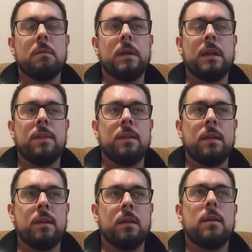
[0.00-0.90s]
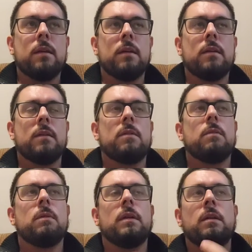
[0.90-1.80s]
But I think
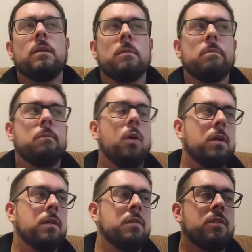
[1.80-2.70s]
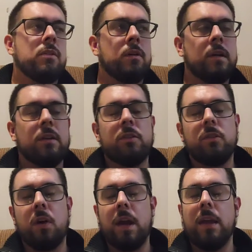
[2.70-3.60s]
really the moral of the story is
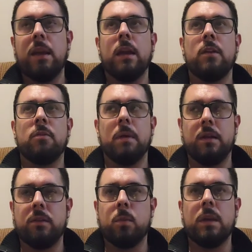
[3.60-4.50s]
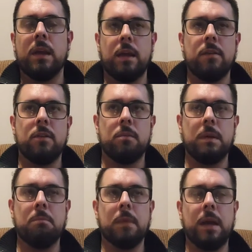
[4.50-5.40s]
trying as best we can to
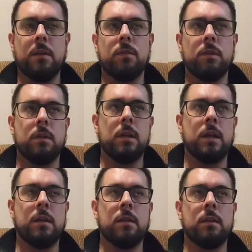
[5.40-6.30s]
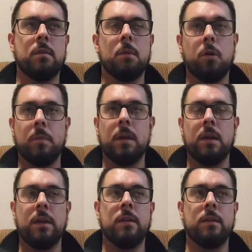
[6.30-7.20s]
be mindful in the
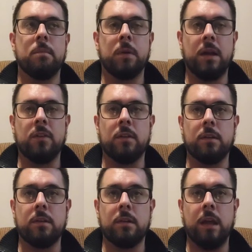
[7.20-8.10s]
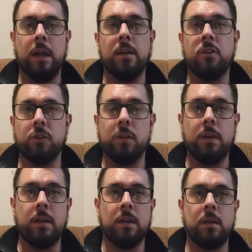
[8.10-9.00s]
moment, in the present, and
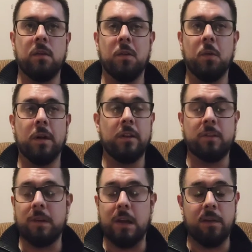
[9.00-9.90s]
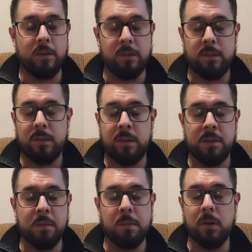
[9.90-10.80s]
enjoying what is around us
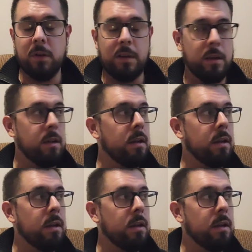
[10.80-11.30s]
and the beauty,